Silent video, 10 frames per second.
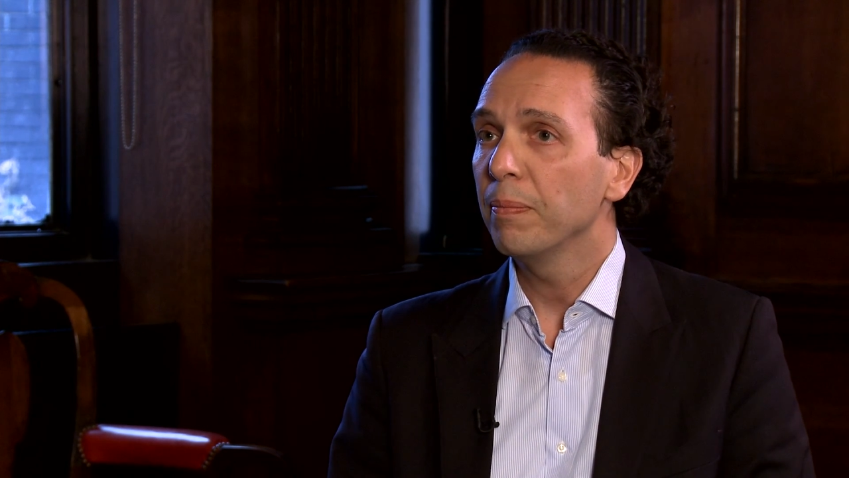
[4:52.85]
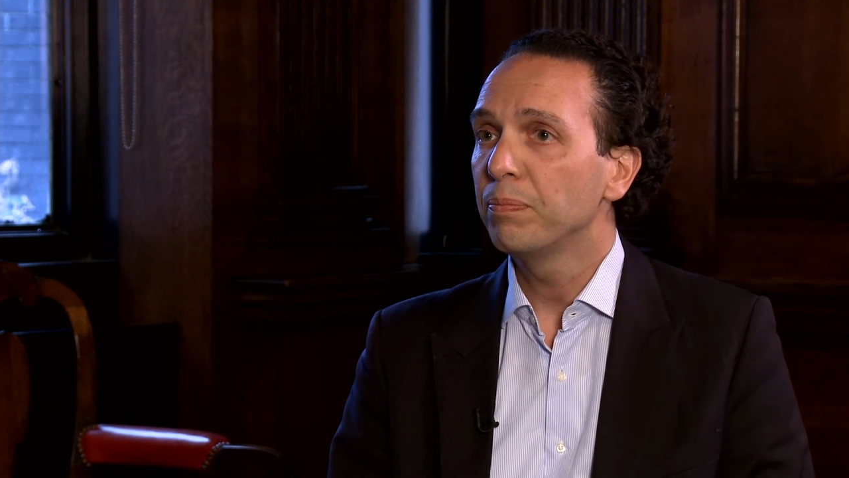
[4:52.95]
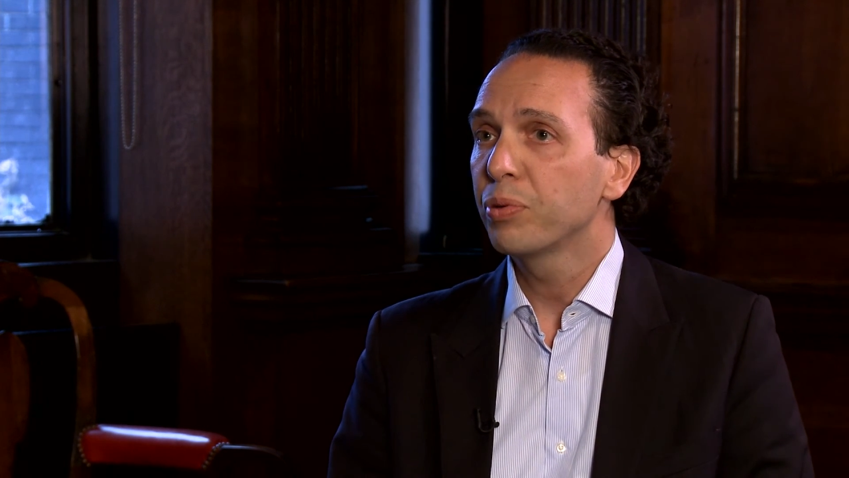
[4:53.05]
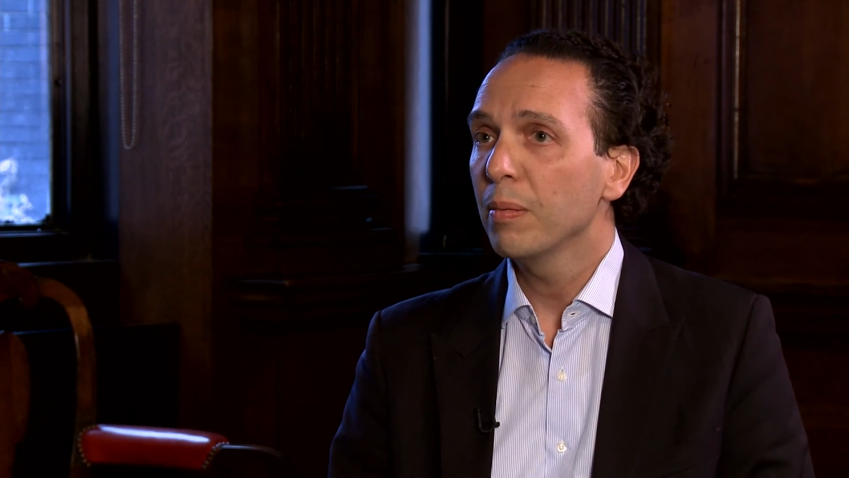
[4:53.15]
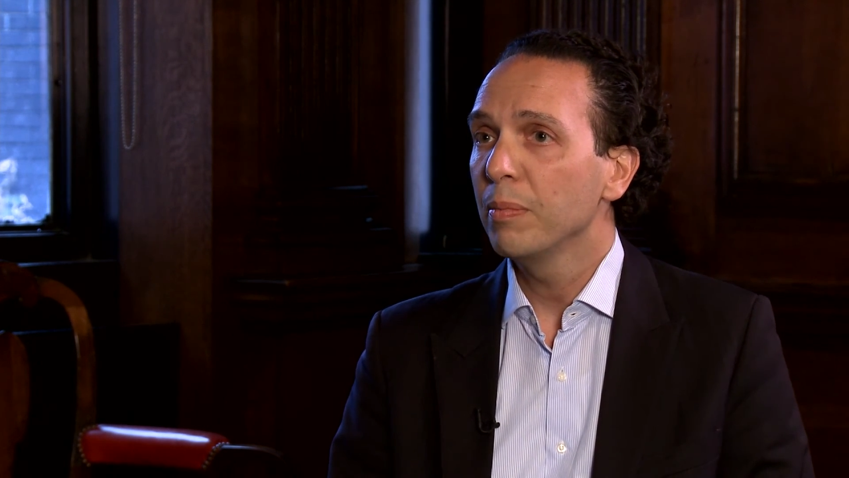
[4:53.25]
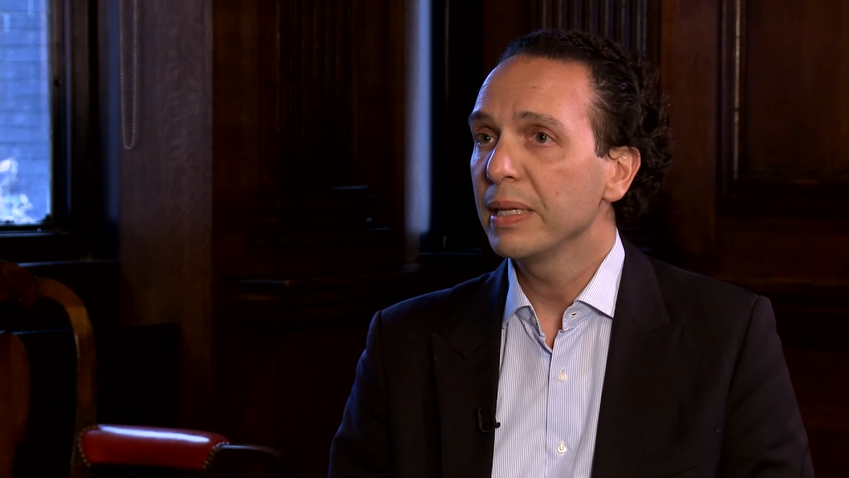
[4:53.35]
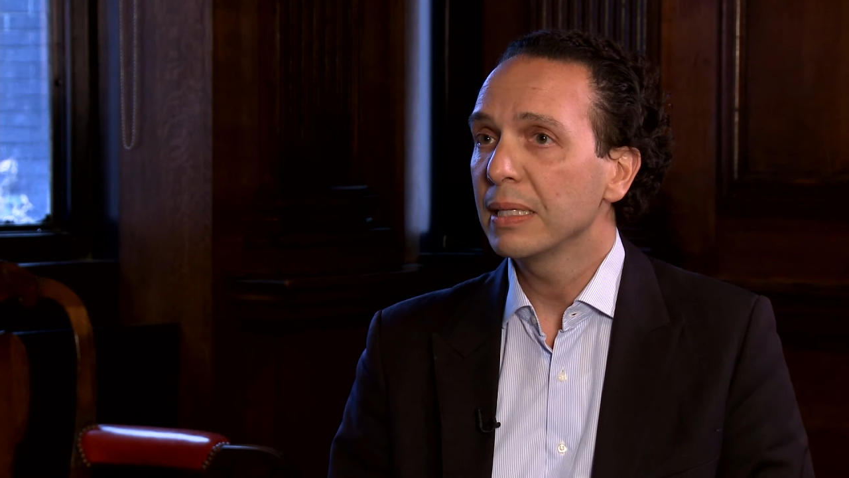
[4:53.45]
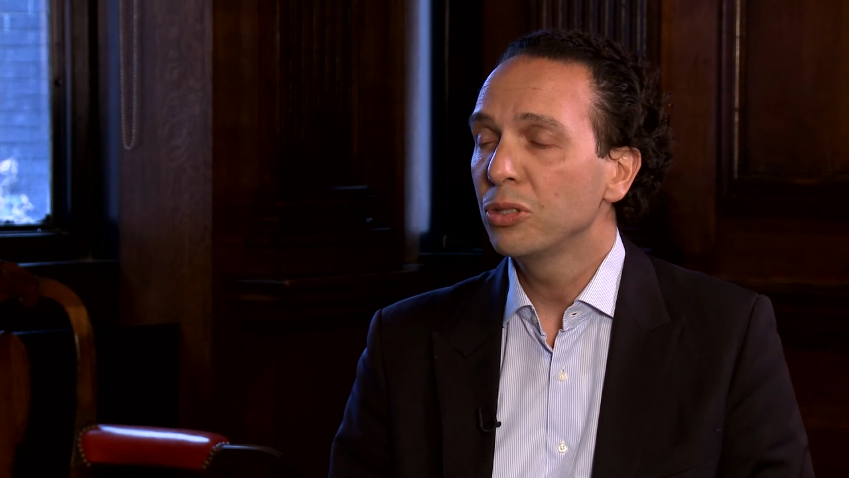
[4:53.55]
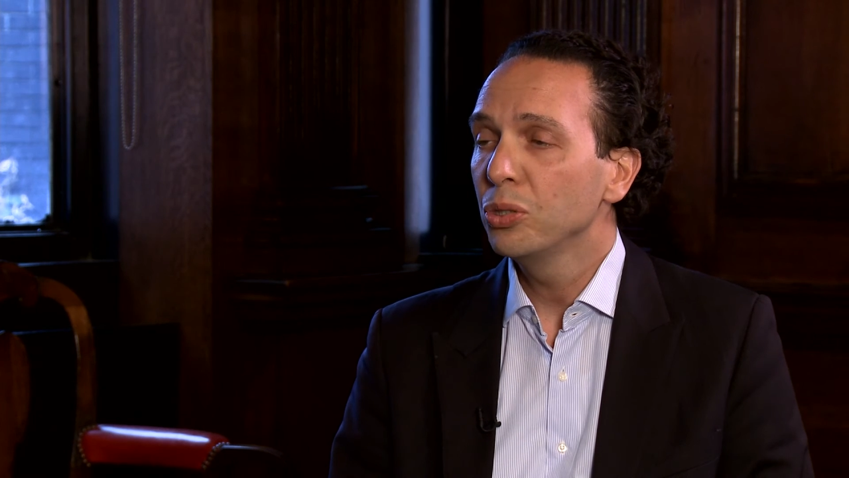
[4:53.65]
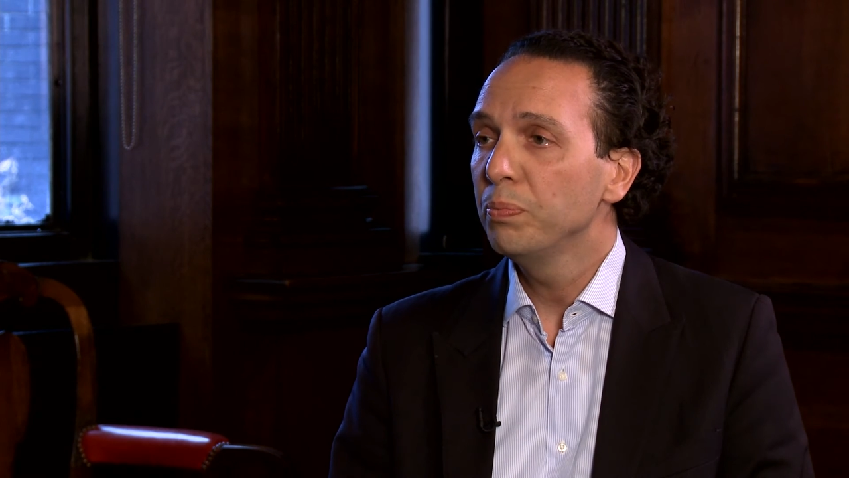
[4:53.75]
probably do